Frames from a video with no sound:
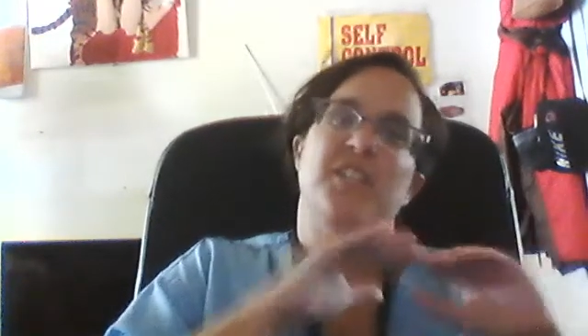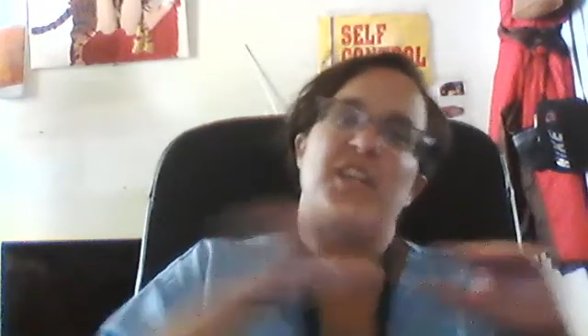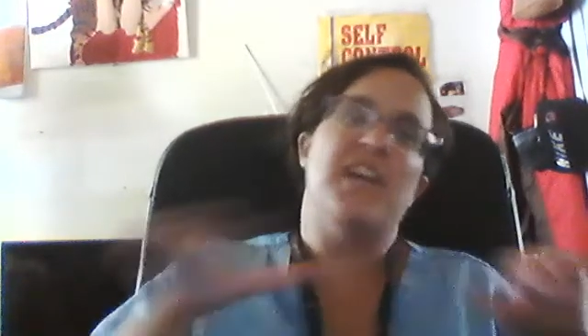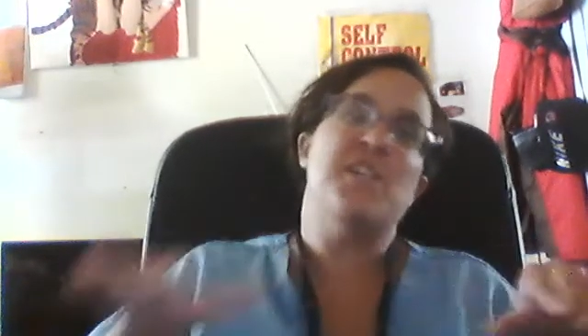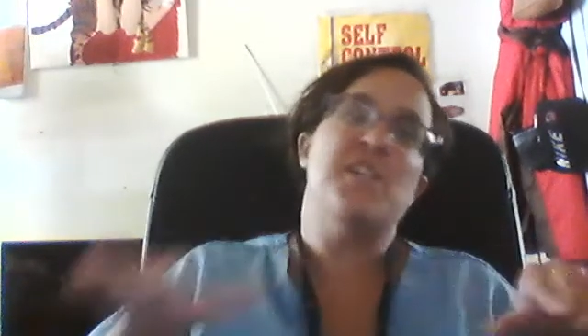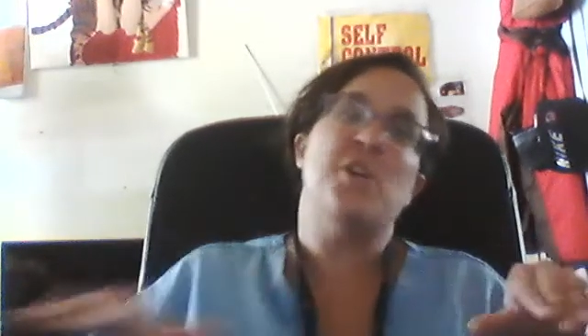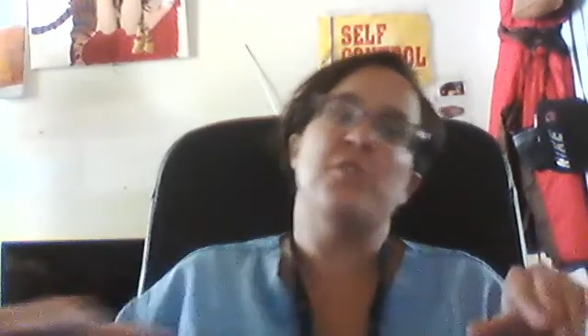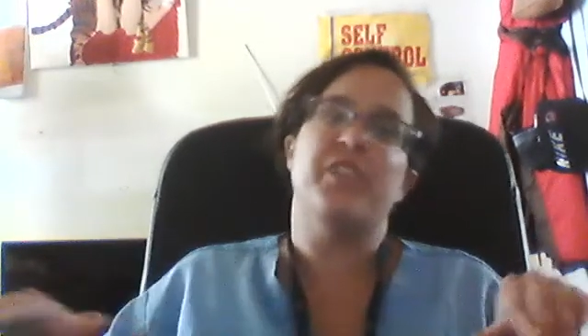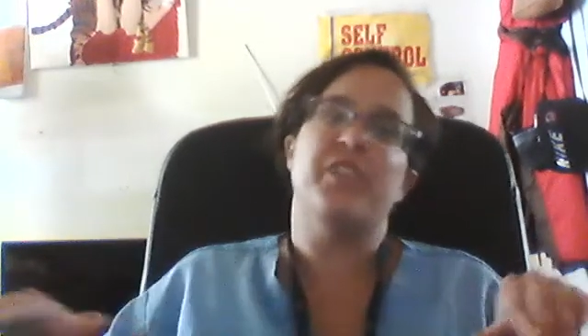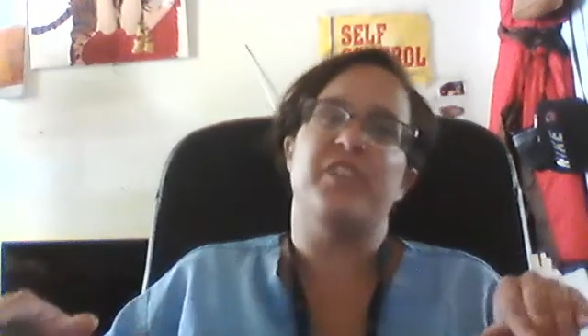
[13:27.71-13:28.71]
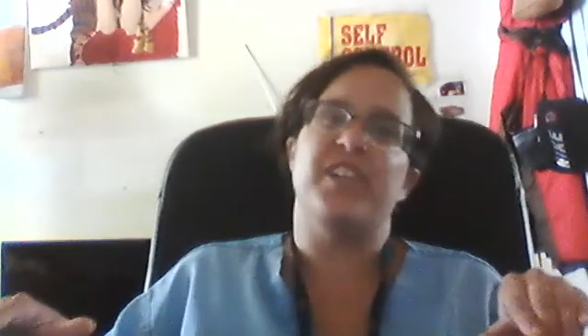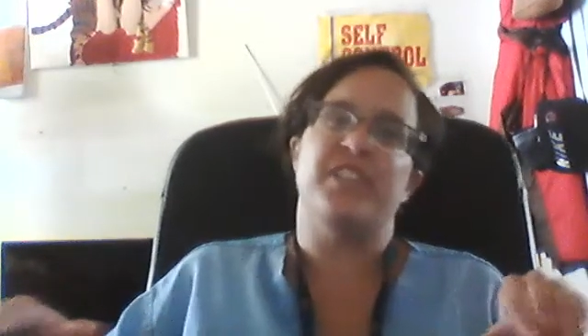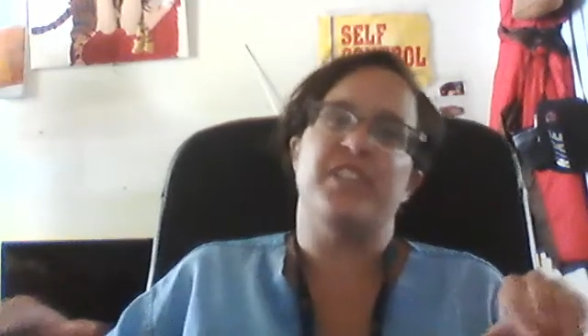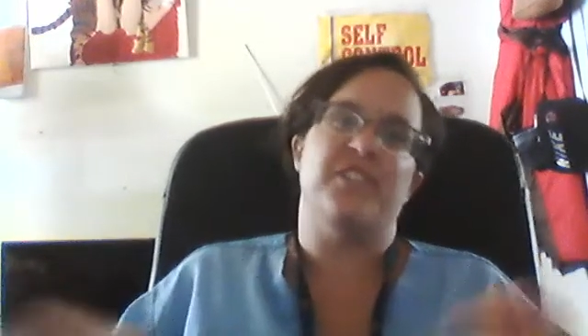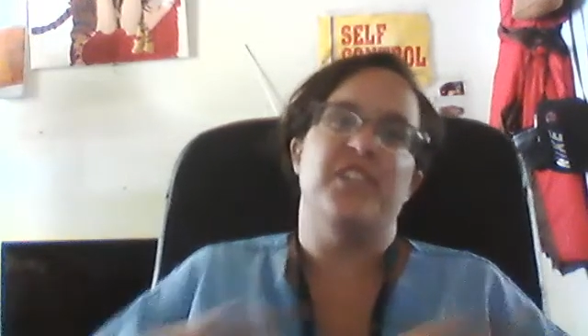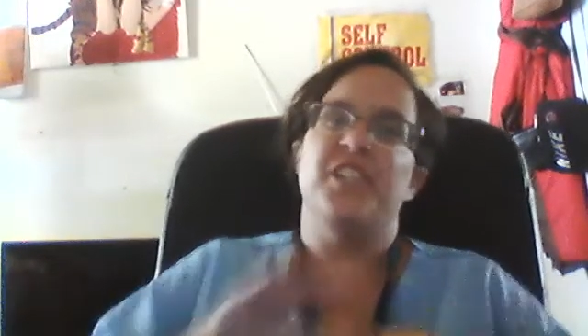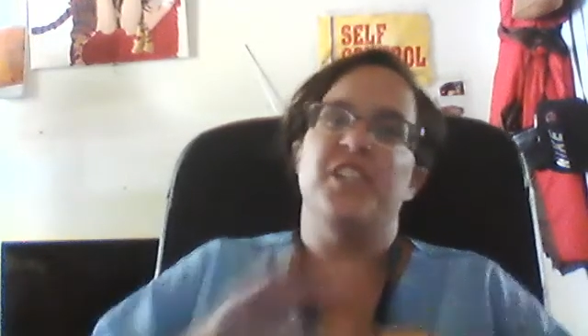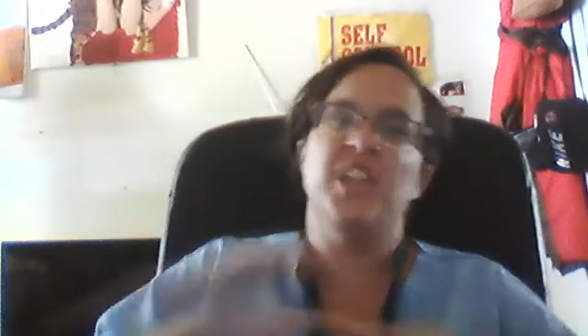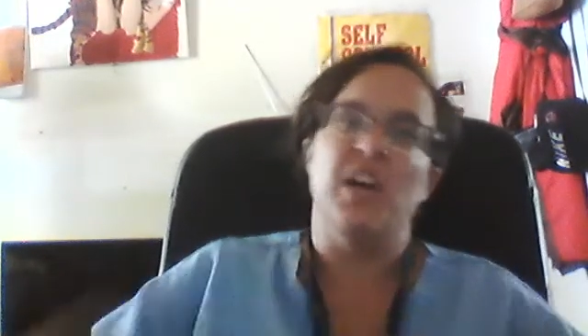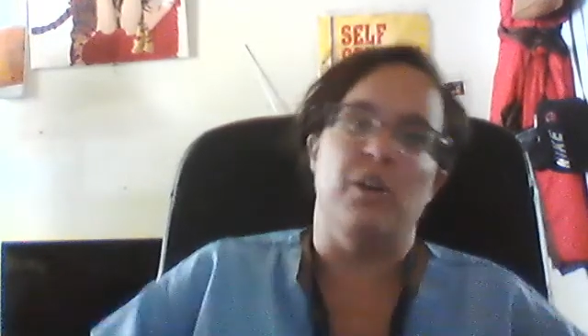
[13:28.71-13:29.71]
I know the answer.
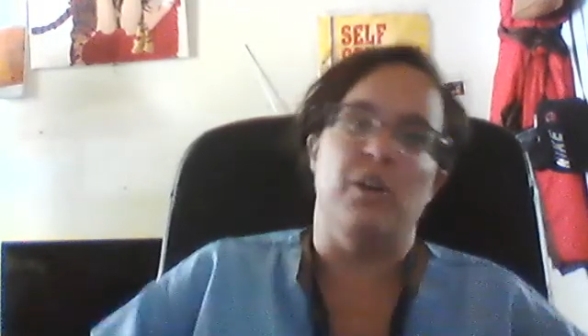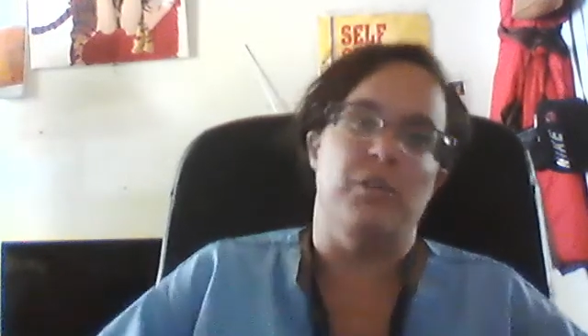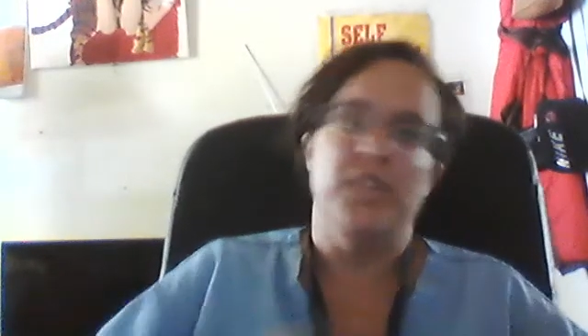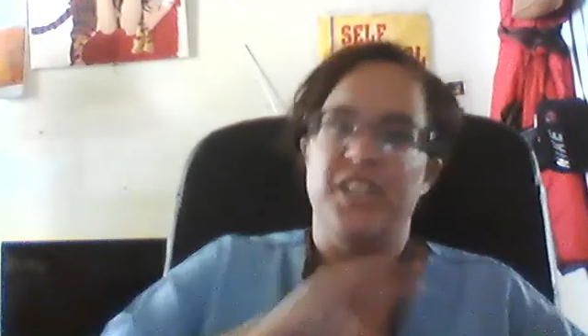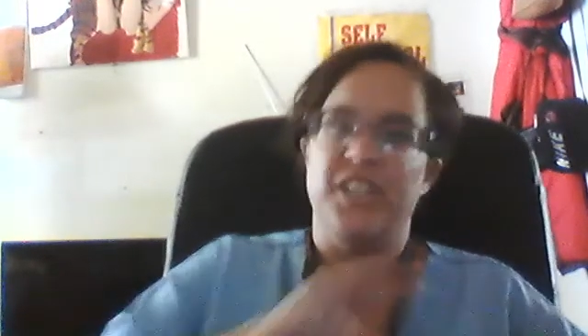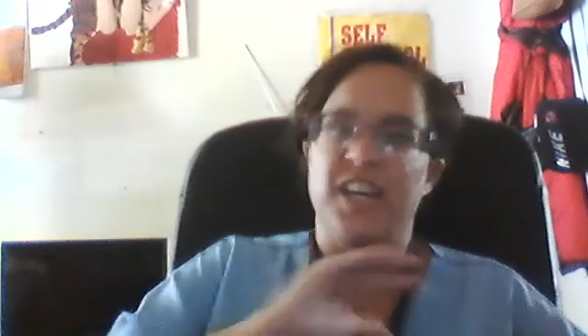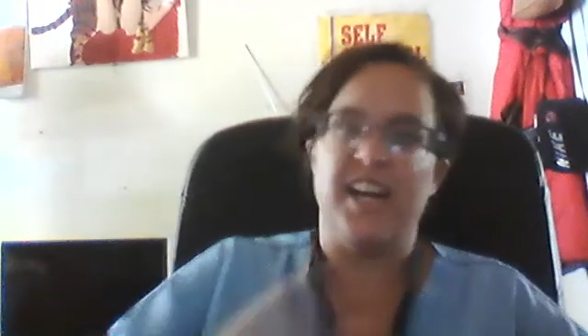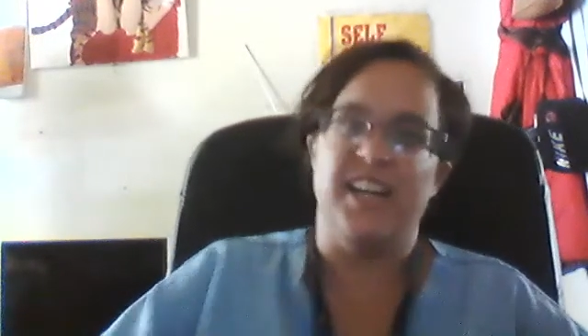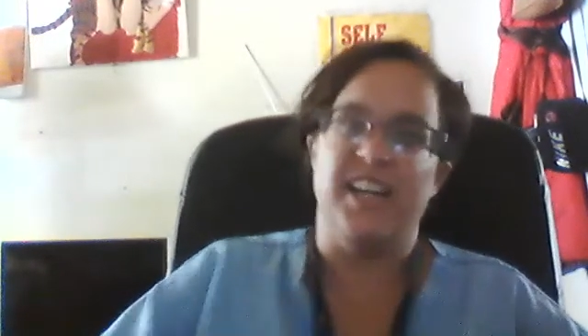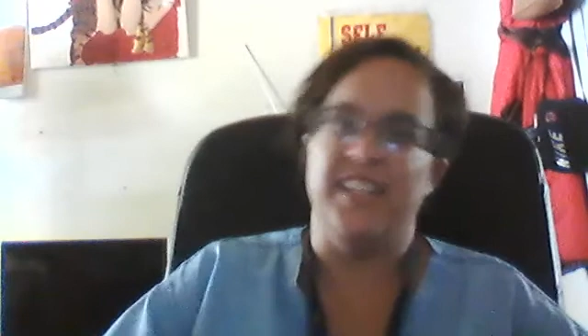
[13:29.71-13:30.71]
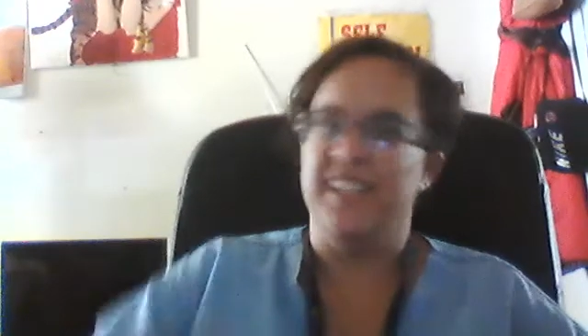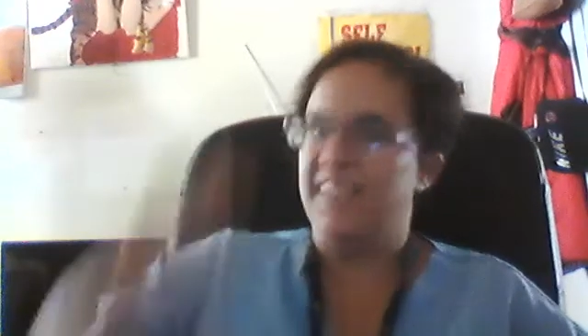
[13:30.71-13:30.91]
No, nine.